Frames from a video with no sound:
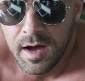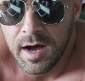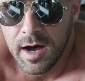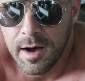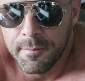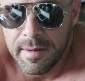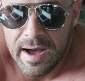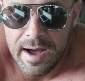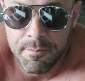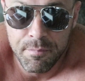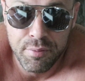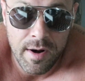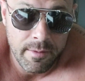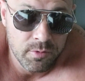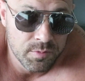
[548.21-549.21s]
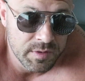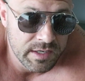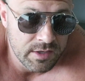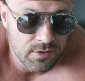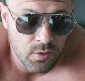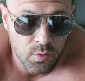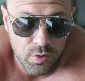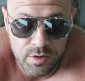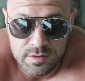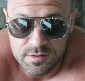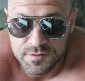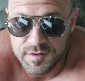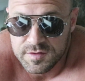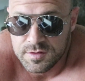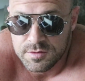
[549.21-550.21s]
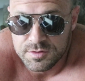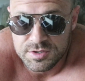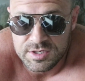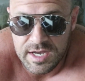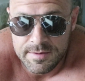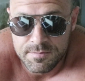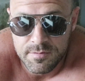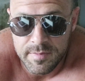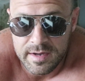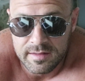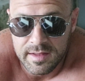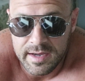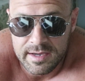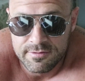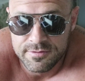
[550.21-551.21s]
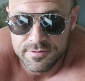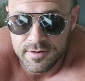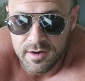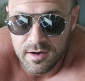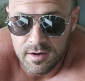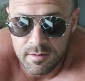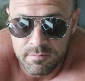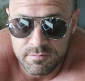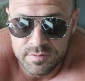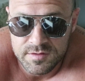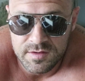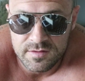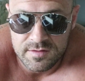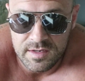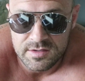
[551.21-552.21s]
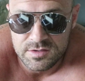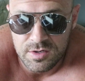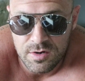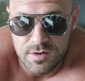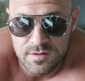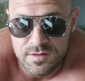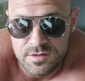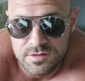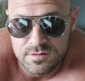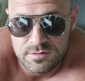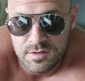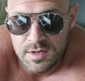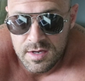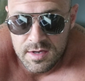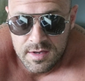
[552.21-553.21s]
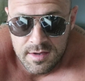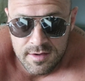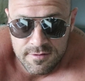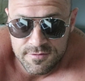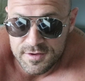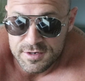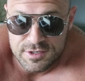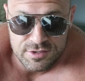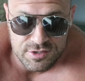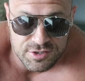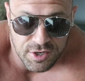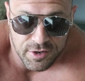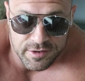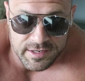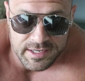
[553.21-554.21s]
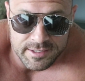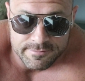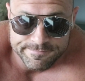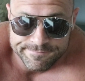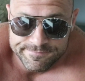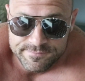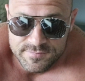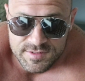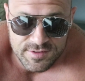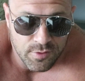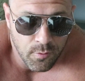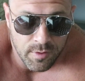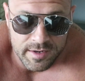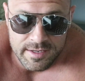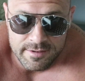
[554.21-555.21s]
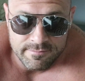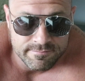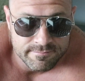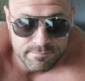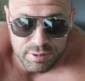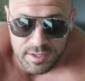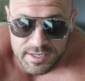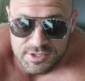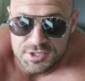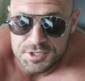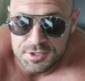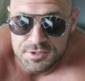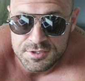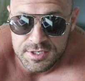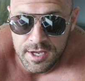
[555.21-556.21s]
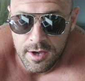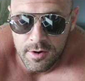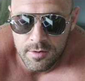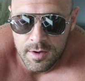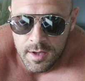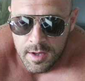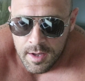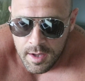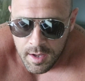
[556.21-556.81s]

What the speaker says: I'm probably in the worst physical shape of my life since I started this fitness journey 20 plus years ago.